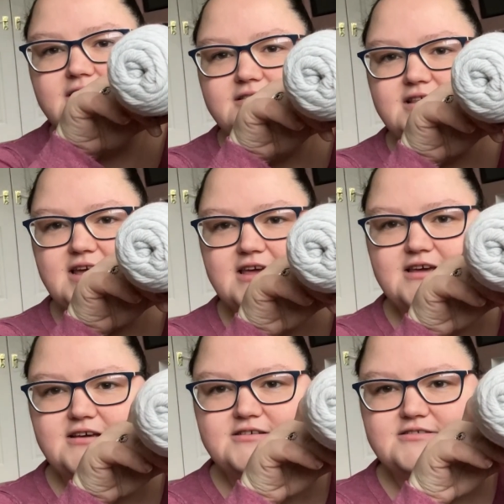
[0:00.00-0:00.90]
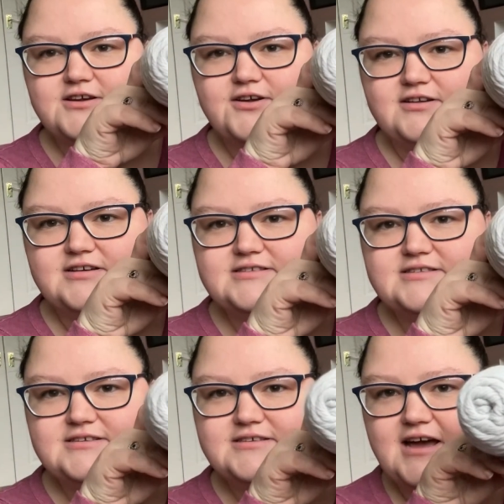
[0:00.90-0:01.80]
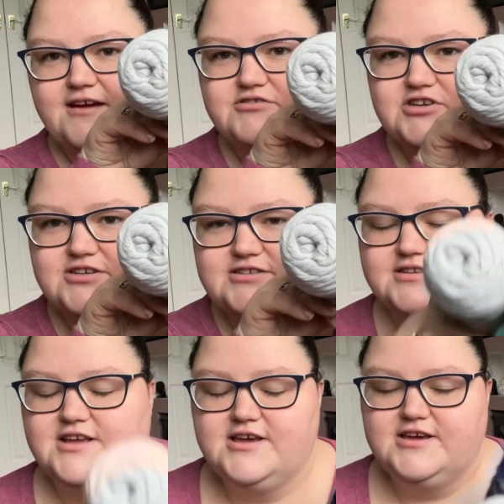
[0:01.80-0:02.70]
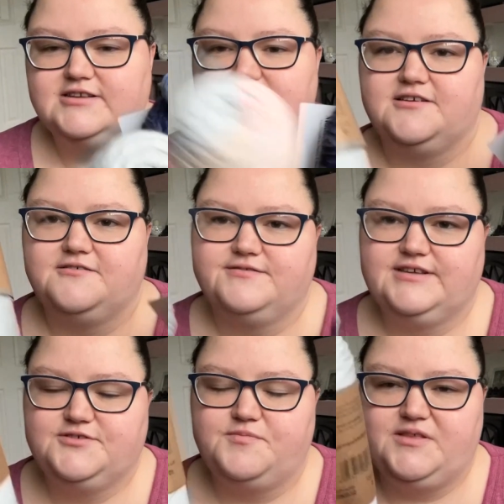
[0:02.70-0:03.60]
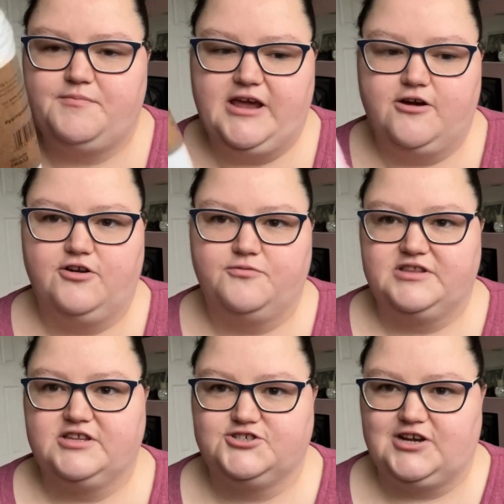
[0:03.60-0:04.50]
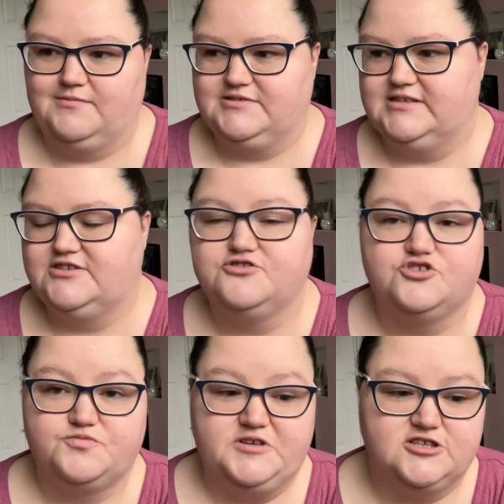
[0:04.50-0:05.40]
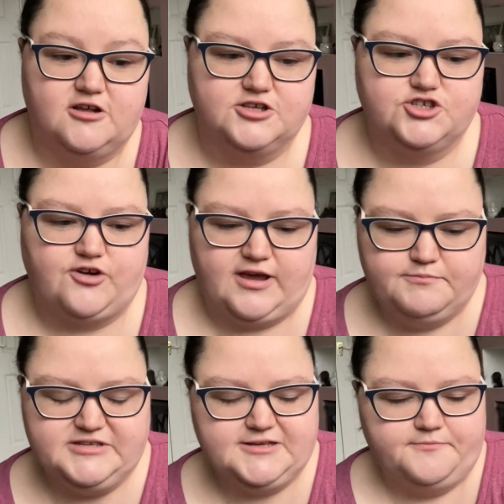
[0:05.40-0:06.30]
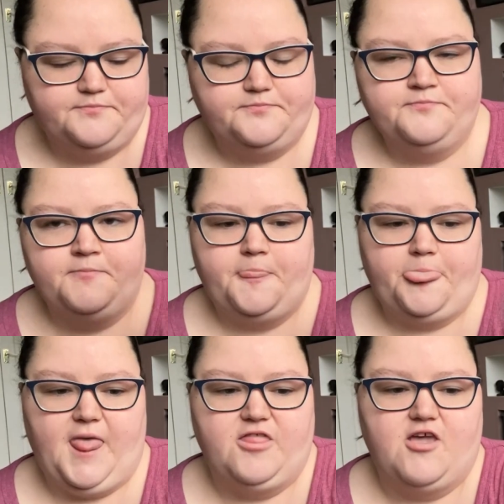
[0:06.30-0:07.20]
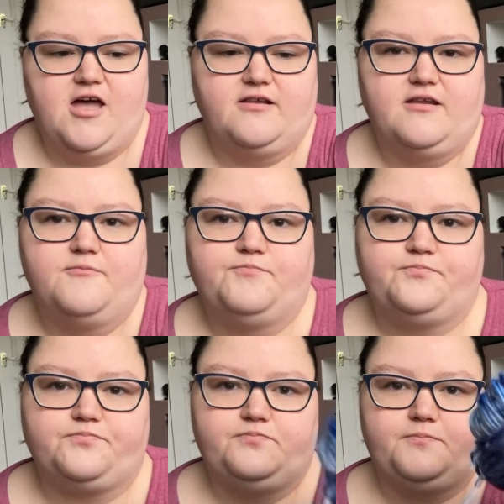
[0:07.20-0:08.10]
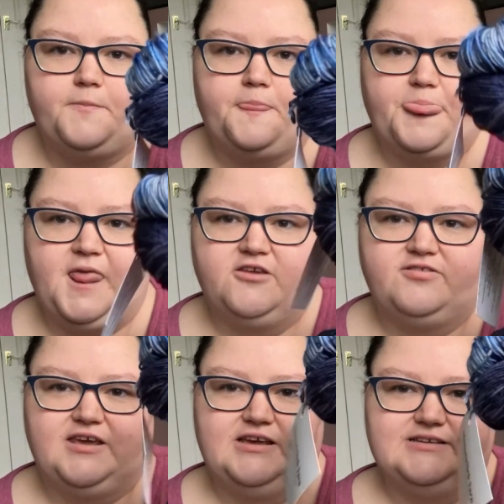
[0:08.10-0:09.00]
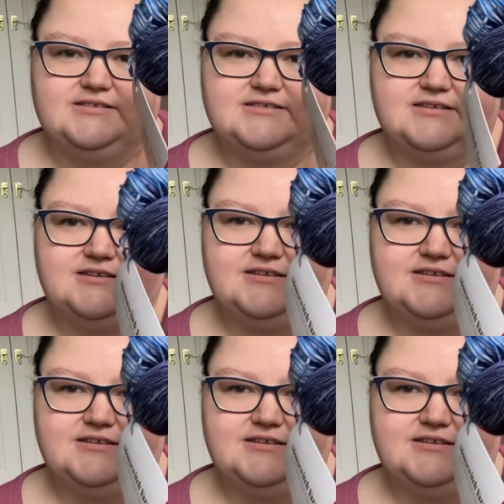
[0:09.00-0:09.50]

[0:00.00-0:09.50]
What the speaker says: the colours that I've chosen. So this will be the main colour with the stripes, and this will just be solid stripes. And then these